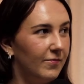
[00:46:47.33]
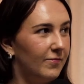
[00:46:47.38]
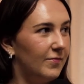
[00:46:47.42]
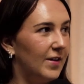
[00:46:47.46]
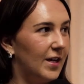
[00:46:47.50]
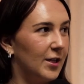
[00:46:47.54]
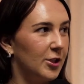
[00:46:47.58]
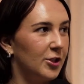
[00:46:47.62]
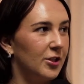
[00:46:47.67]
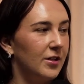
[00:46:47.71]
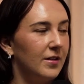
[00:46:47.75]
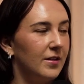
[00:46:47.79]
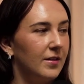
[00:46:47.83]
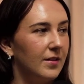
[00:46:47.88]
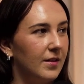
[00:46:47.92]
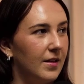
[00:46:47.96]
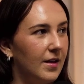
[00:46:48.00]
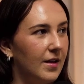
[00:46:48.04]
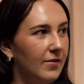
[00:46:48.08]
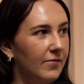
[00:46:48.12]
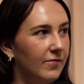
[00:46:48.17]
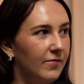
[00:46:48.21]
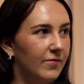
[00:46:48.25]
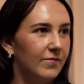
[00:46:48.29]
fashion,
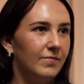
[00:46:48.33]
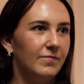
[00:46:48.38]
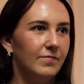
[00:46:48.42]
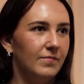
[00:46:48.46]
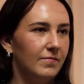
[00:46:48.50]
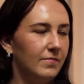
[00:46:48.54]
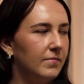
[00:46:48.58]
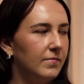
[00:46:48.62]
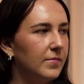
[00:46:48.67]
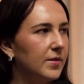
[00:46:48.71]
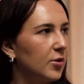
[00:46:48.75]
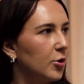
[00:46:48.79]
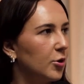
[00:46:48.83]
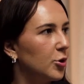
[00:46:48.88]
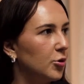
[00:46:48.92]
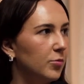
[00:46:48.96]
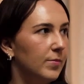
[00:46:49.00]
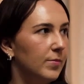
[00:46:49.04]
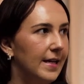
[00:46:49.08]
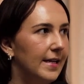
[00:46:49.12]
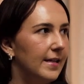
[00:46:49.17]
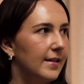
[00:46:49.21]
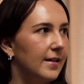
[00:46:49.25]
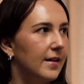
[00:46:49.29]
love social
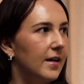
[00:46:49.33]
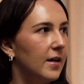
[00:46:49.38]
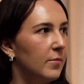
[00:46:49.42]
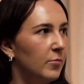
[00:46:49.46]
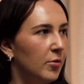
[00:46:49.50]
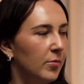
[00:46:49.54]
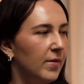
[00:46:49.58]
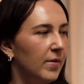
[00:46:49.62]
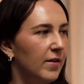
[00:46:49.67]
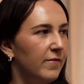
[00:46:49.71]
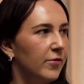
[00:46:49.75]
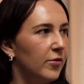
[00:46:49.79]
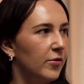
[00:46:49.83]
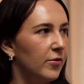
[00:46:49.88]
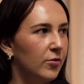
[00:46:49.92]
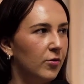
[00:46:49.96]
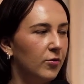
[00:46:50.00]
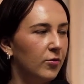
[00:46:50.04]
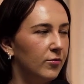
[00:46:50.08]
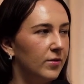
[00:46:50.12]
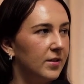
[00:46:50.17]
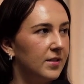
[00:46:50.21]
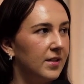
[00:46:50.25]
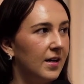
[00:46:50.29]
media. I'm on my phone
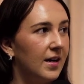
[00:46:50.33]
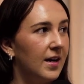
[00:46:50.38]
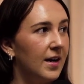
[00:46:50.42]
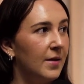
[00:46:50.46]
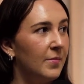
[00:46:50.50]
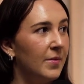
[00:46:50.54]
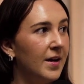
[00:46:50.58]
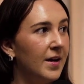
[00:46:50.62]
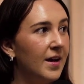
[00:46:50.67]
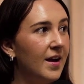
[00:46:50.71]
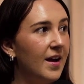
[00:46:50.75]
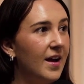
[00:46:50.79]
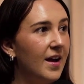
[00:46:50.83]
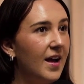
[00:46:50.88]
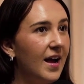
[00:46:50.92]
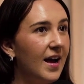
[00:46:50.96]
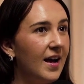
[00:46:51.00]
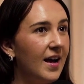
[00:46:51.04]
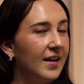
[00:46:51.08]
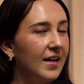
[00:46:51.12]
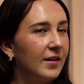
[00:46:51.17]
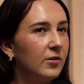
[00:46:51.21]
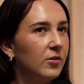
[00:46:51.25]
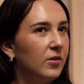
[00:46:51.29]
all the time.
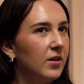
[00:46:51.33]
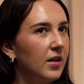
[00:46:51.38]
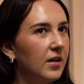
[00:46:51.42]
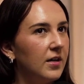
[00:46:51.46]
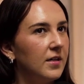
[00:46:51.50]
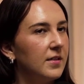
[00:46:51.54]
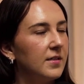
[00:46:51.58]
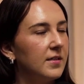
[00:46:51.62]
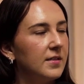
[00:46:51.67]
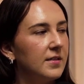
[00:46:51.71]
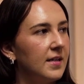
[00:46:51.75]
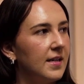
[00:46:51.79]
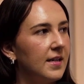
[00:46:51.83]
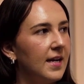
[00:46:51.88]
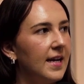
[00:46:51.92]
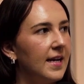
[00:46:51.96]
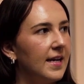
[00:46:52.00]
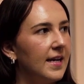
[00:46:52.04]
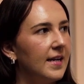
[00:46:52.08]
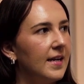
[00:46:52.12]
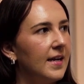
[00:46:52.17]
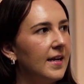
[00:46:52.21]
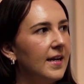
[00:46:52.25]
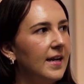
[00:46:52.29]
And I got asked
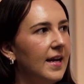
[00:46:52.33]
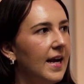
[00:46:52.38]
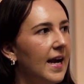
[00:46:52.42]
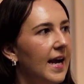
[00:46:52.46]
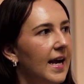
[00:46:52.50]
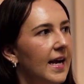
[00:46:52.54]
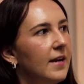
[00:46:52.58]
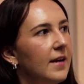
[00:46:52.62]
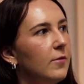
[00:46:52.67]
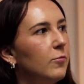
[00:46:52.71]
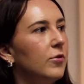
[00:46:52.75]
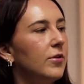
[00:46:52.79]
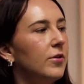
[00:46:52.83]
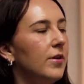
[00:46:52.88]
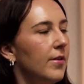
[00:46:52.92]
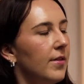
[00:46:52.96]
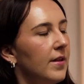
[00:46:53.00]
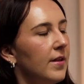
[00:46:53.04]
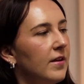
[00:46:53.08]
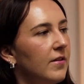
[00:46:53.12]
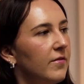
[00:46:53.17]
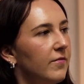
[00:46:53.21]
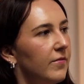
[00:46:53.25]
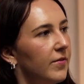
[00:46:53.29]
today, hey, what do you
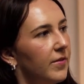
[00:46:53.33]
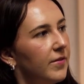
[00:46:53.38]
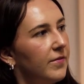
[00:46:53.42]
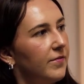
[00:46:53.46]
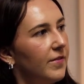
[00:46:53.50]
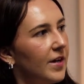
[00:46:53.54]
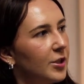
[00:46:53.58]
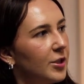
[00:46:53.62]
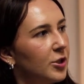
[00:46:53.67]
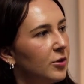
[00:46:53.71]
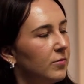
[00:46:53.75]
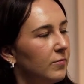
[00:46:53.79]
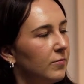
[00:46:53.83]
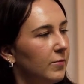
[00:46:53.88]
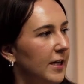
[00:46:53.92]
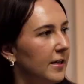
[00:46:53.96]
think of the Fashion